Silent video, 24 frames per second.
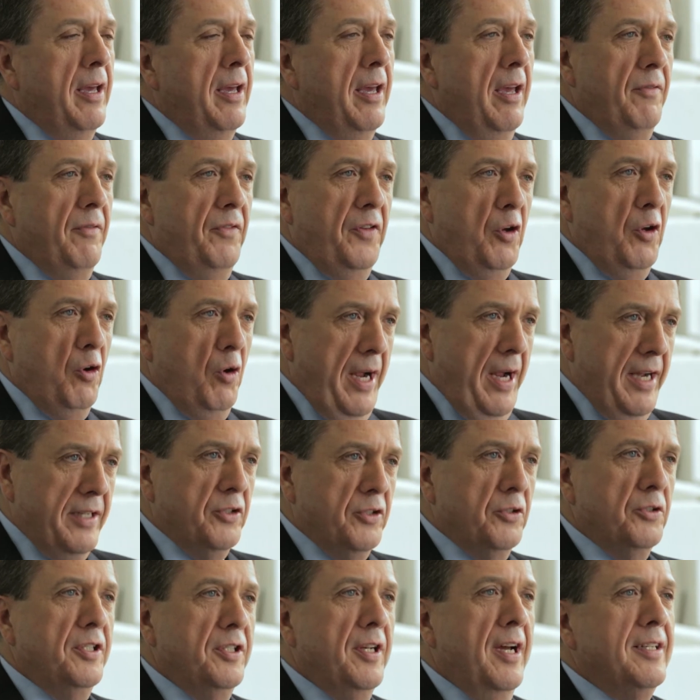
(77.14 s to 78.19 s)
If you're
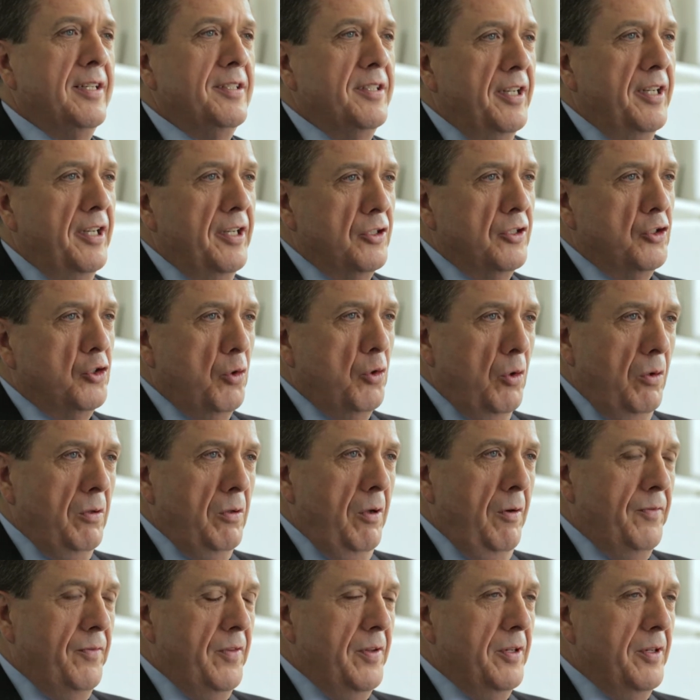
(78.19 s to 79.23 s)
exercising control
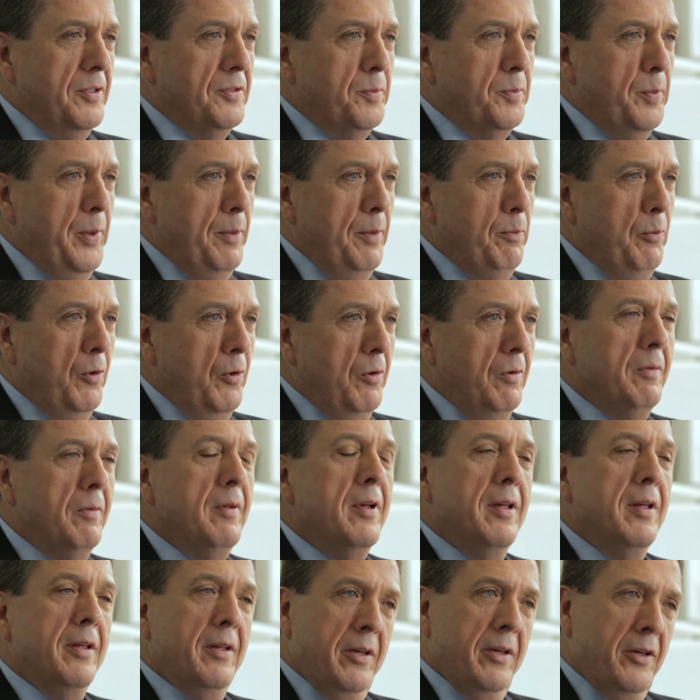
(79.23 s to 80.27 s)
over those people,
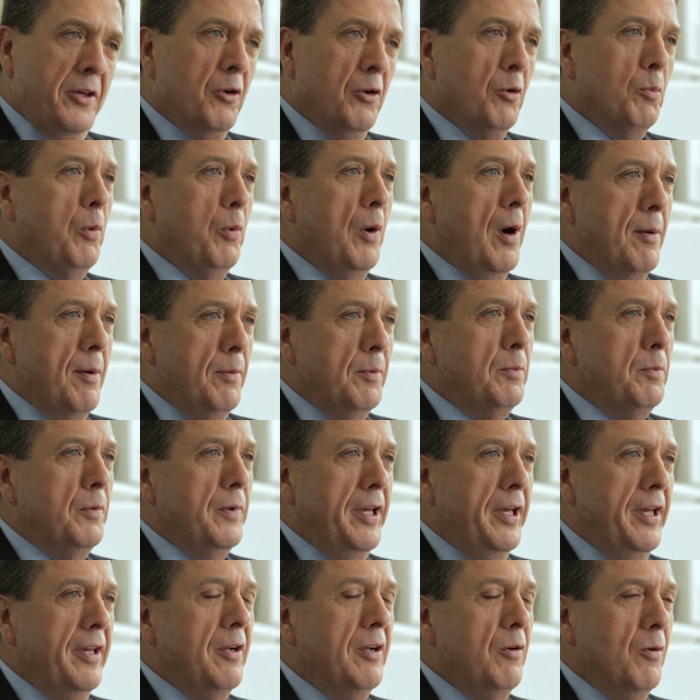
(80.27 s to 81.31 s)
you're
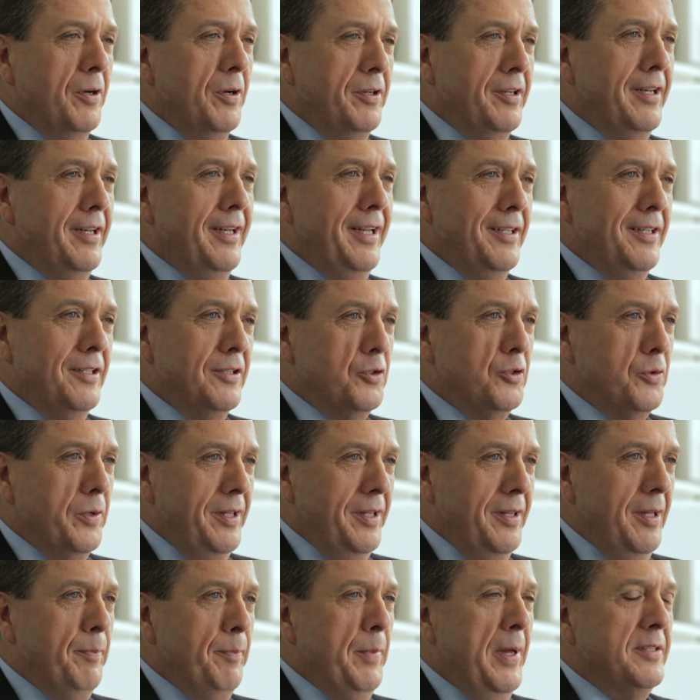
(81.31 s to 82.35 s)
probably going to need to
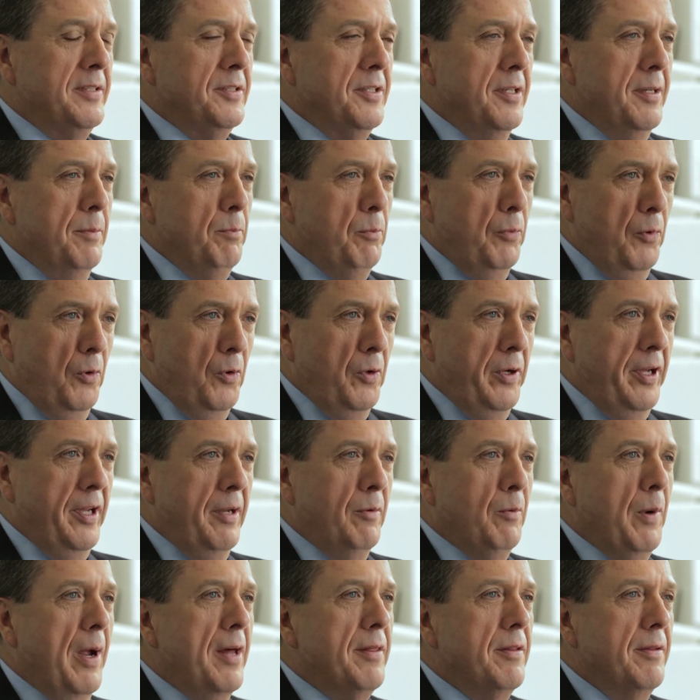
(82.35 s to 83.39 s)
treat them as an employee
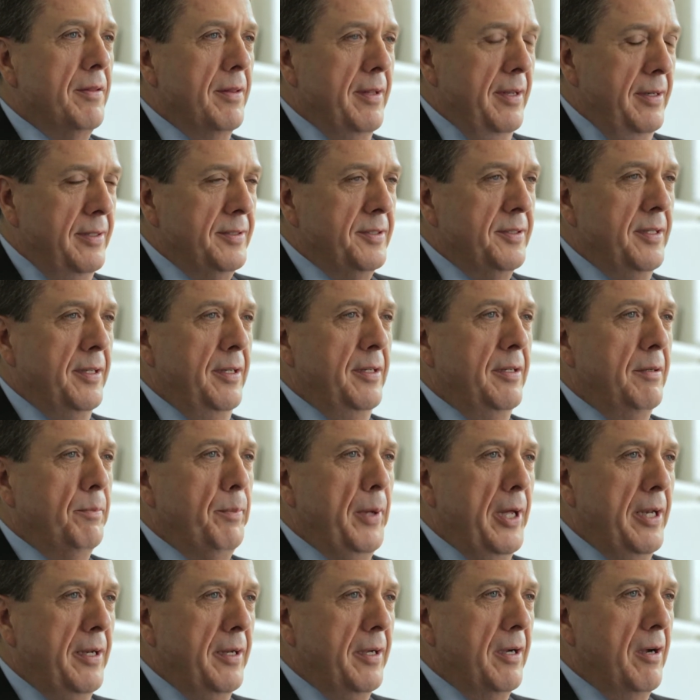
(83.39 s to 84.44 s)
rather than as an
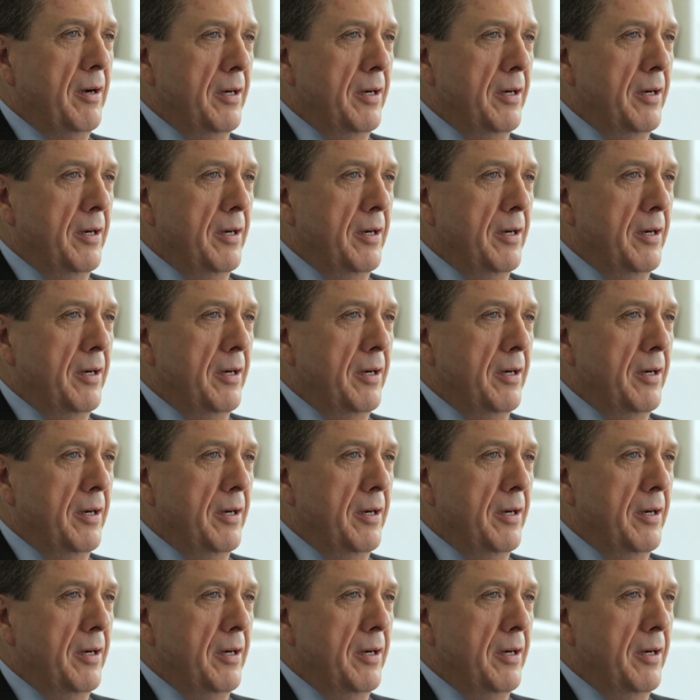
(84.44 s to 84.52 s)
independent